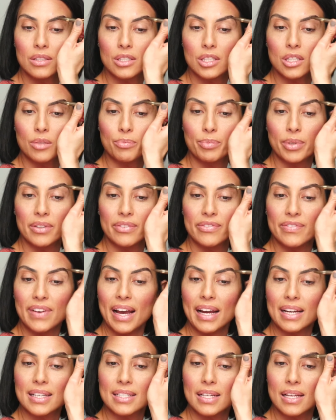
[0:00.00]
to
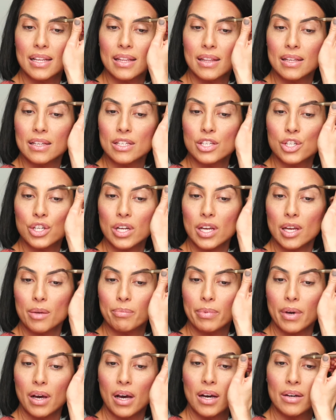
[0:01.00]
perfect the shape
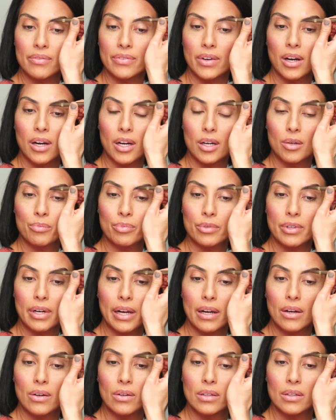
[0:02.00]
of our
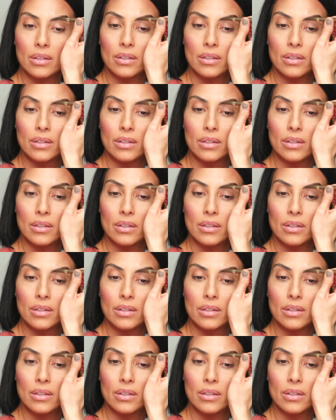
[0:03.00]
brow.